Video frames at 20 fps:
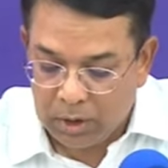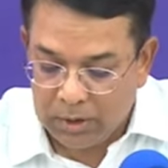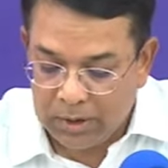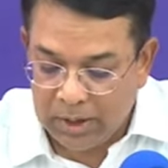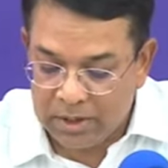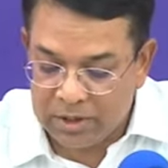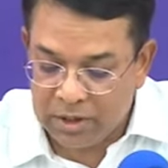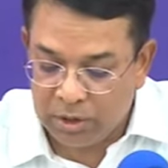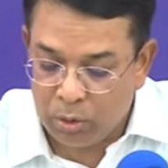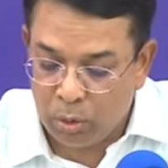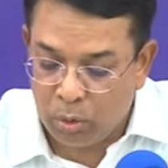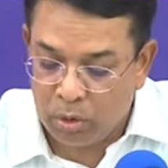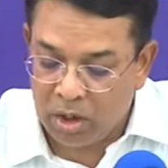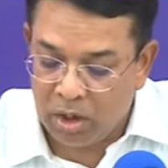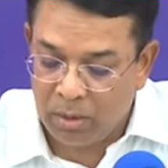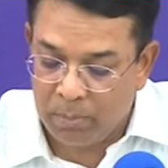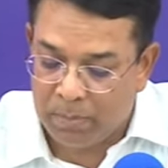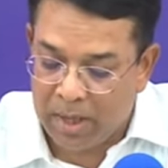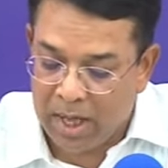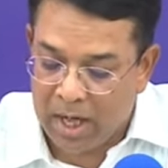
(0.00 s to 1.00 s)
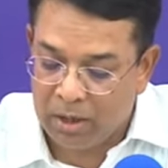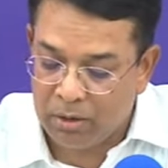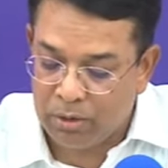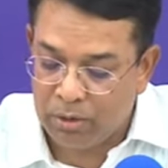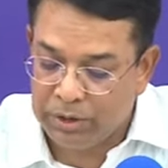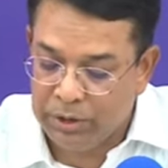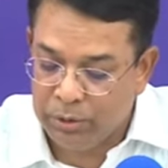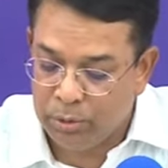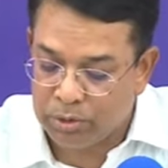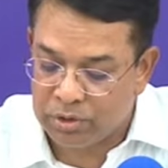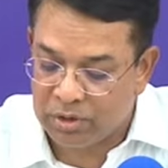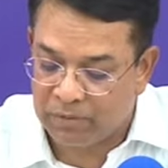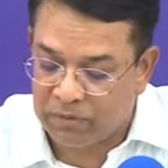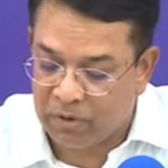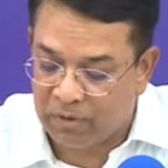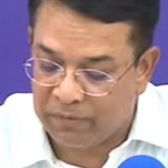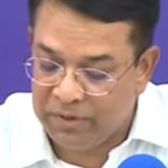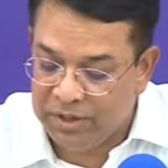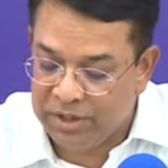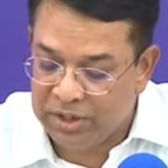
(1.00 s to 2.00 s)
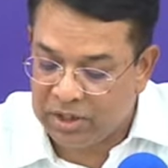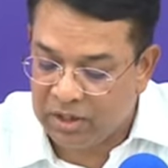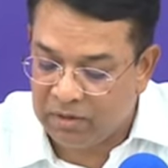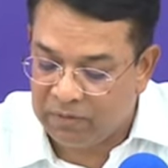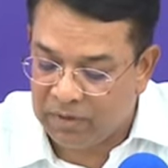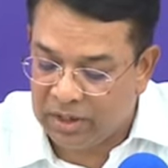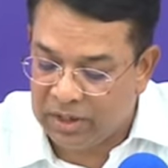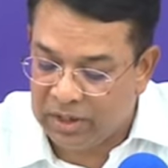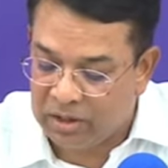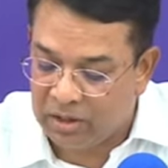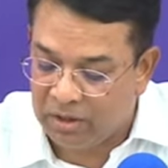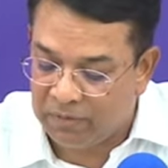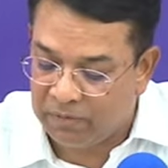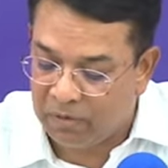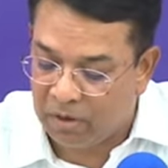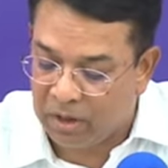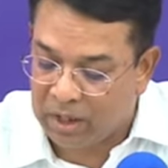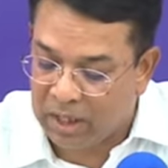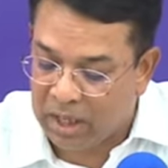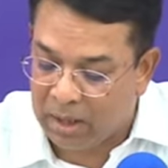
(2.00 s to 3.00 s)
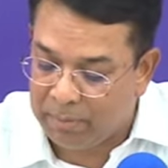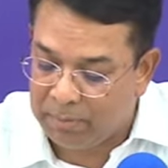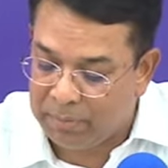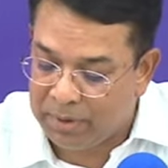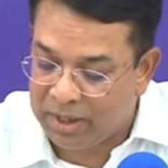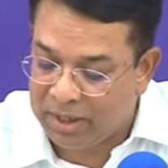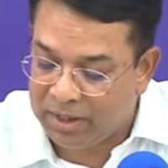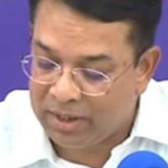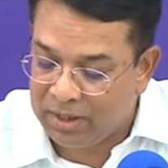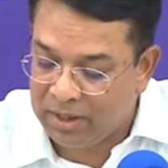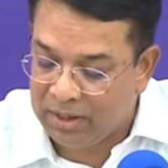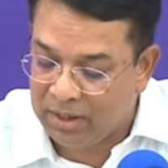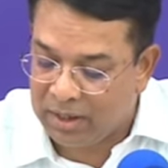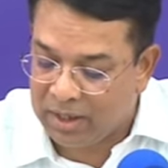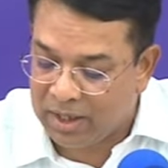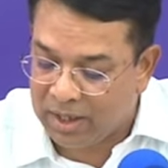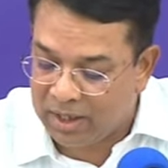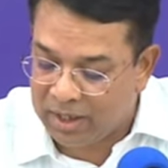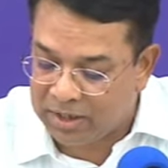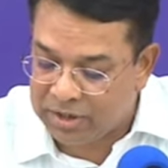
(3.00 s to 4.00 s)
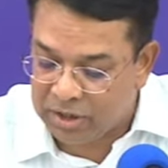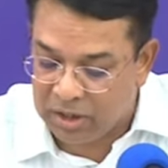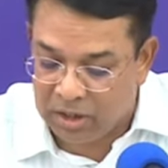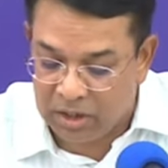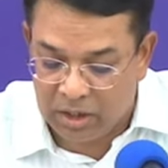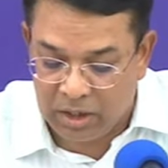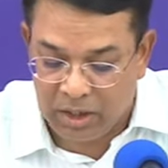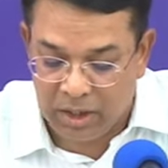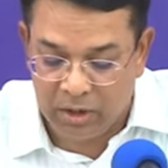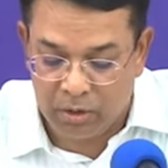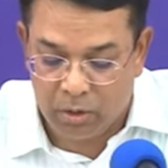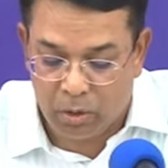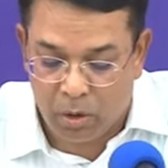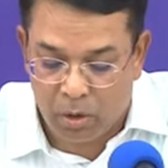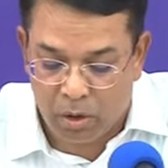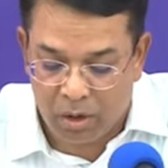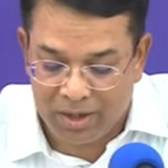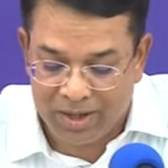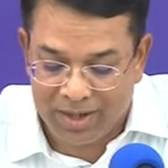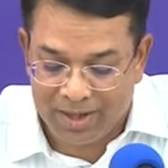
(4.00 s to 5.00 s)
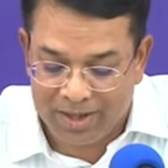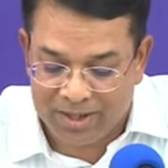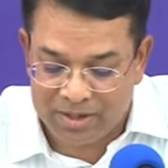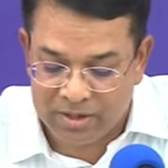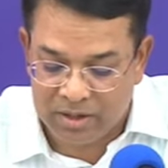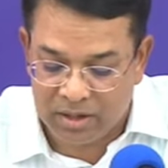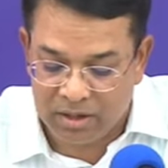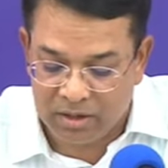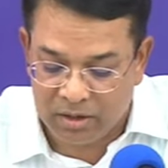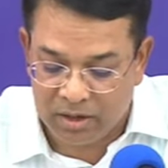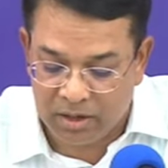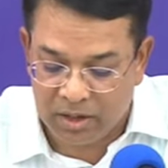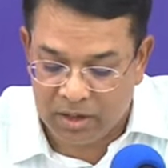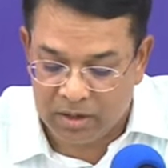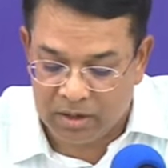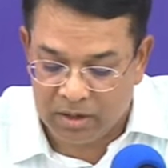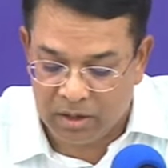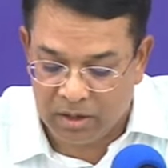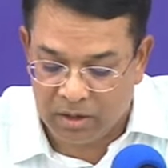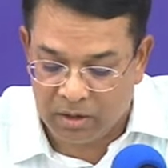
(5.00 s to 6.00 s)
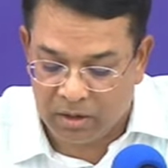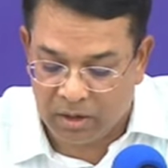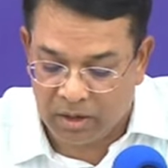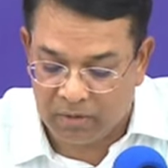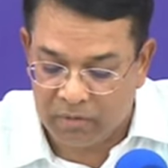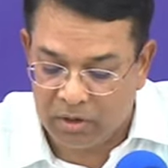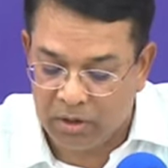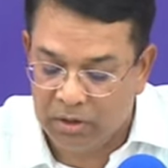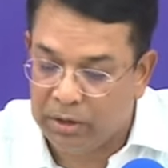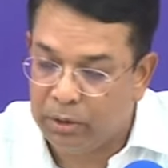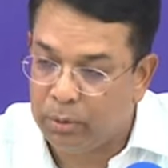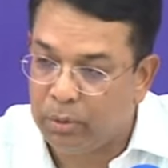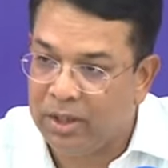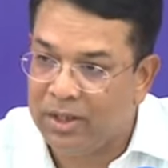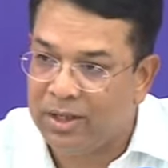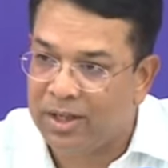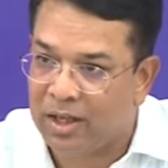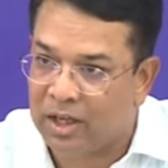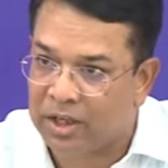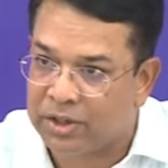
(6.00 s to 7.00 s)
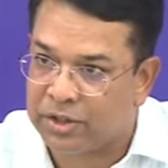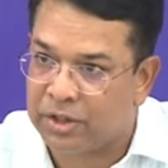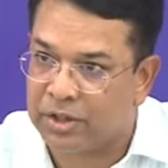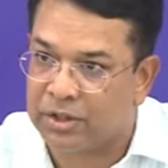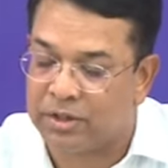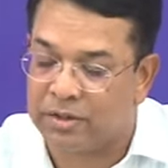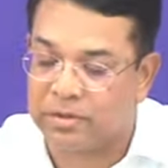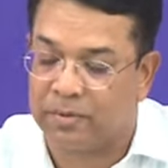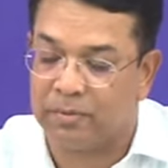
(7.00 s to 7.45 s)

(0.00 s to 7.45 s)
There is a total ban on use of official vehicle for campaigning, electioneering or election related travel during elections.